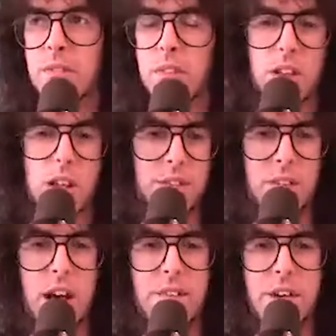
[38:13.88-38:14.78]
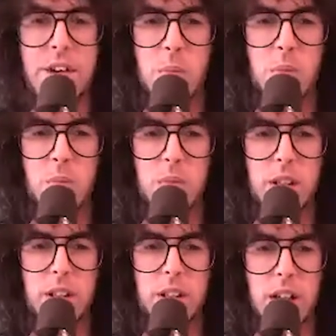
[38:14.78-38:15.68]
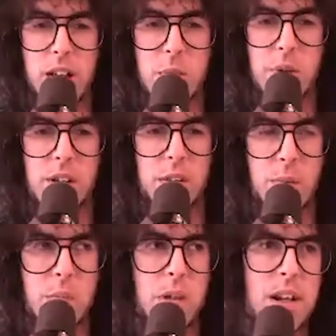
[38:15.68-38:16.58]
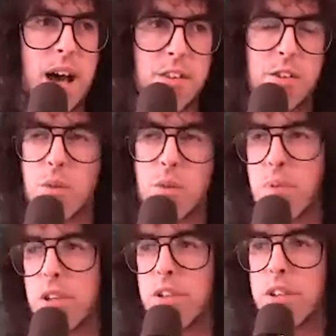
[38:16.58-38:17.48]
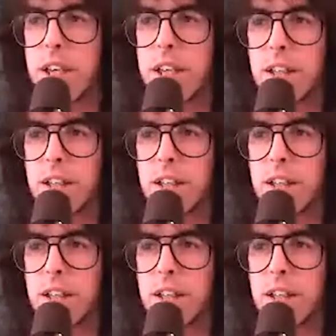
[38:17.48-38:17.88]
kind of live album, it kind of bugs me. But I do appreciate